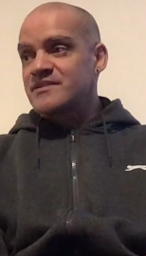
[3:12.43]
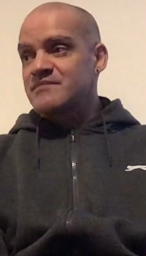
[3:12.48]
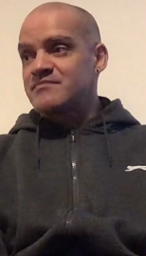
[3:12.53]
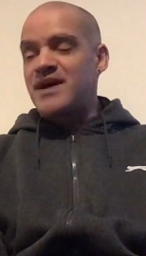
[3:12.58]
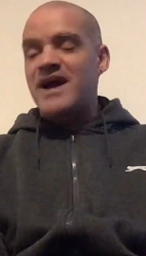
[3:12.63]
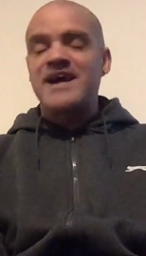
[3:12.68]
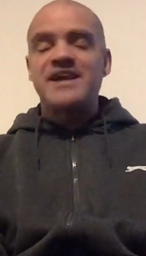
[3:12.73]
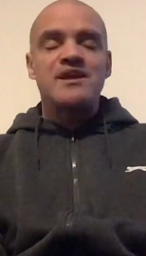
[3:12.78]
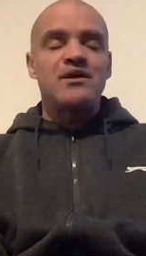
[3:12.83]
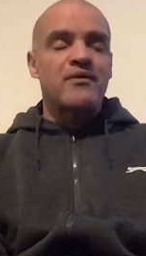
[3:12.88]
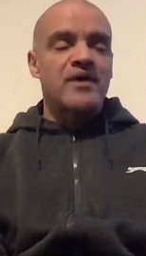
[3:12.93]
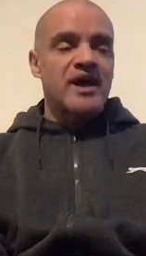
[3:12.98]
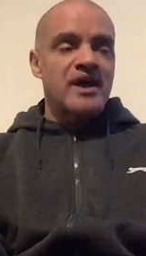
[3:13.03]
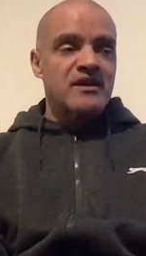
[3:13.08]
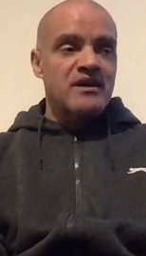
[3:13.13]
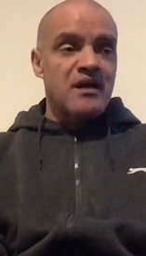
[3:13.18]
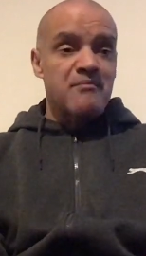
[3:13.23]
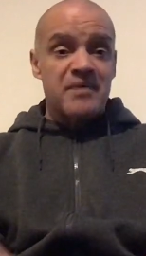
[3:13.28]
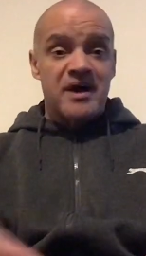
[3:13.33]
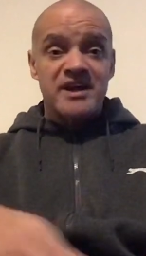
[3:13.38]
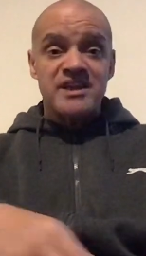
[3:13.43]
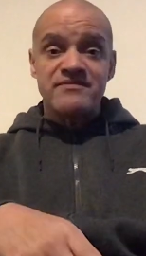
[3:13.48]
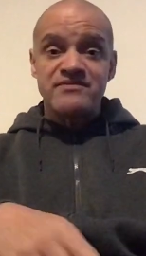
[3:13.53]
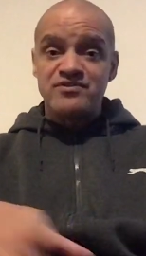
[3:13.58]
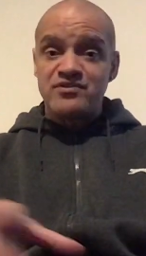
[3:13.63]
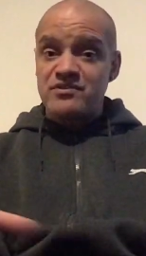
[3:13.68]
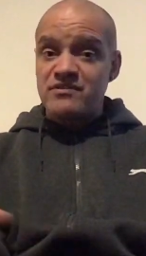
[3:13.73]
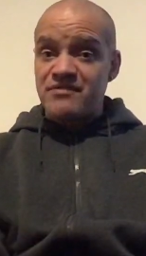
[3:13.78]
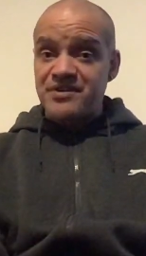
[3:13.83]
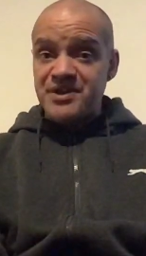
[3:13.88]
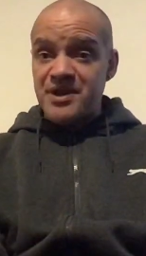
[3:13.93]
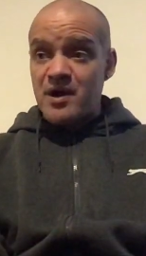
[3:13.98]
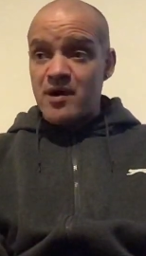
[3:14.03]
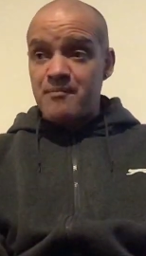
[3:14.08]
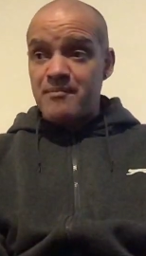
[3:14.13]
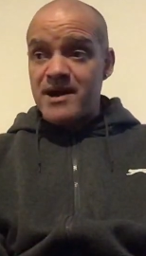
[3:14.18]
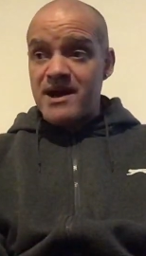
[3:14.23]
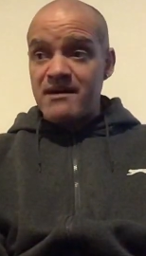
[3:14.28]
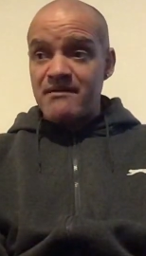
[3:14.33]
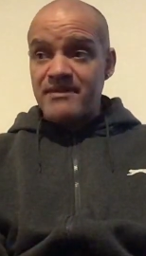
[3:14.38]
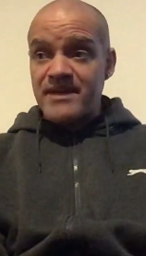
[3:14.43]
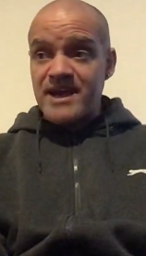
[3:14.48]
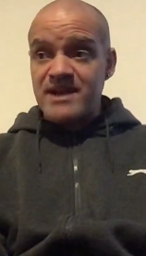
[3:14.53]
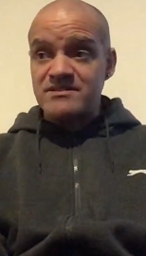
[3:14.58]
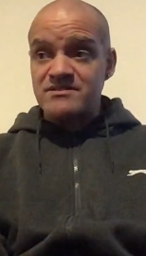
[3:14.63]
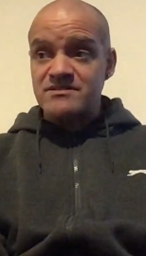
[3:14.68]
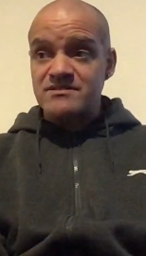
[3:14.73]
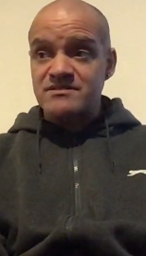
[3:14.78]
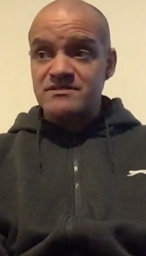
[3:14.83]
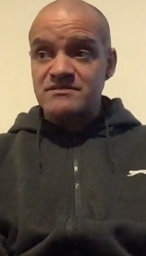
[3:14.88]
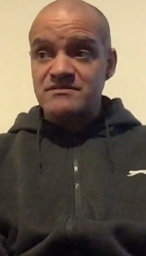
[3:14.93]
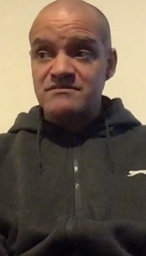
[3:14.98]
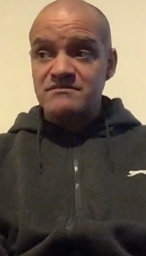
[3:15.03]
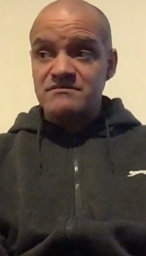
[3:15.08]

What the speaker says: But anyway, I might even do a video about that.